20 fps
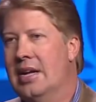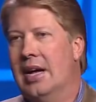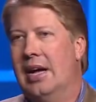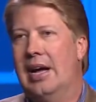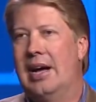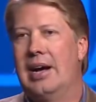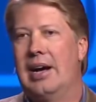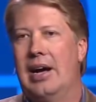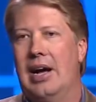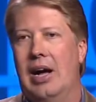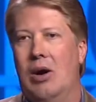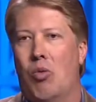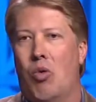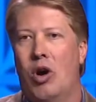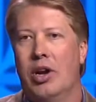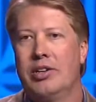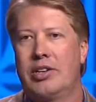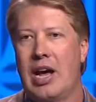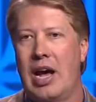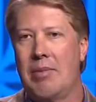Uh,
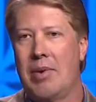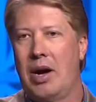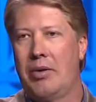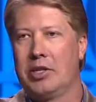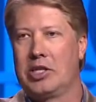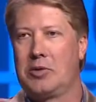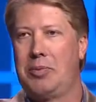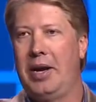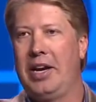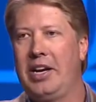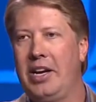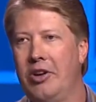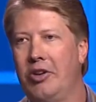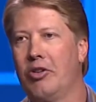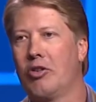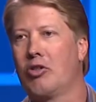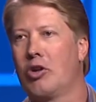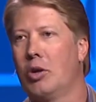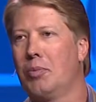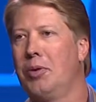one time I was speaking to
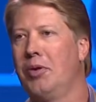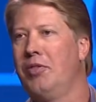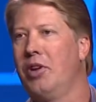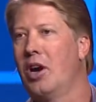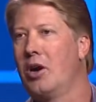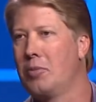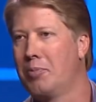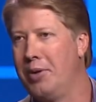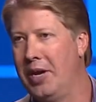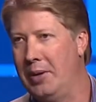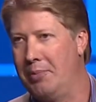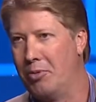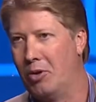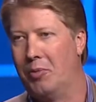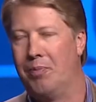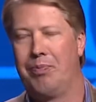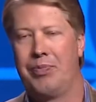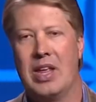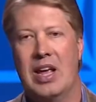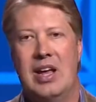a group of young people,
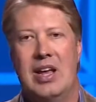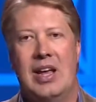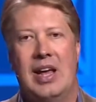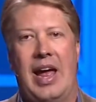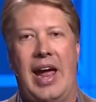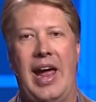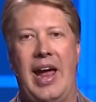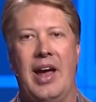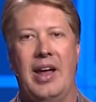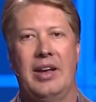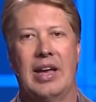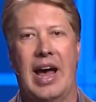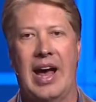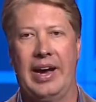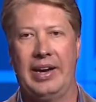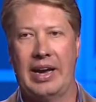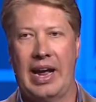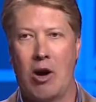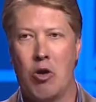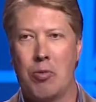and
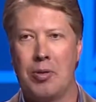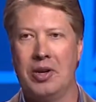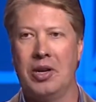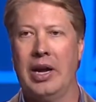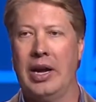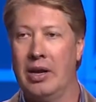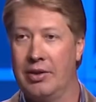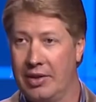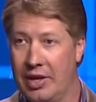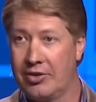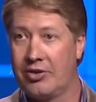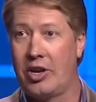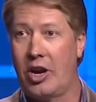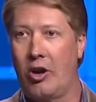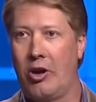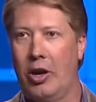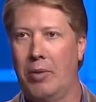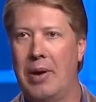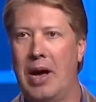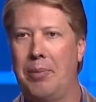I opened in this
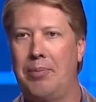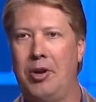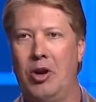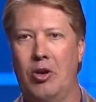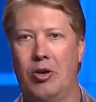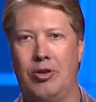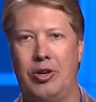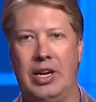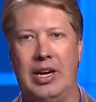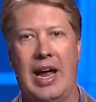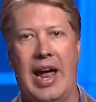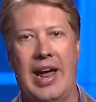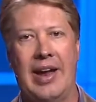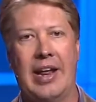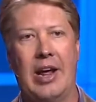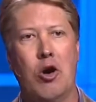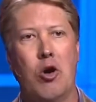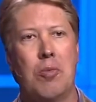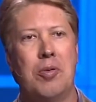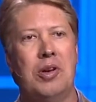area about purity, and
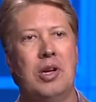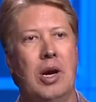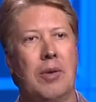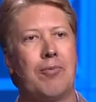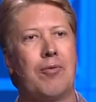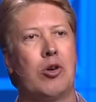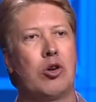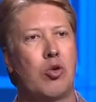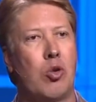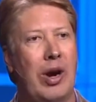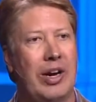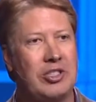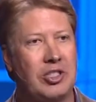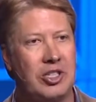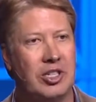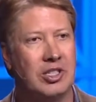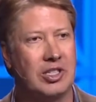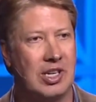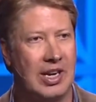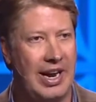I opened up for
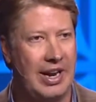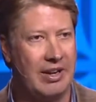questions and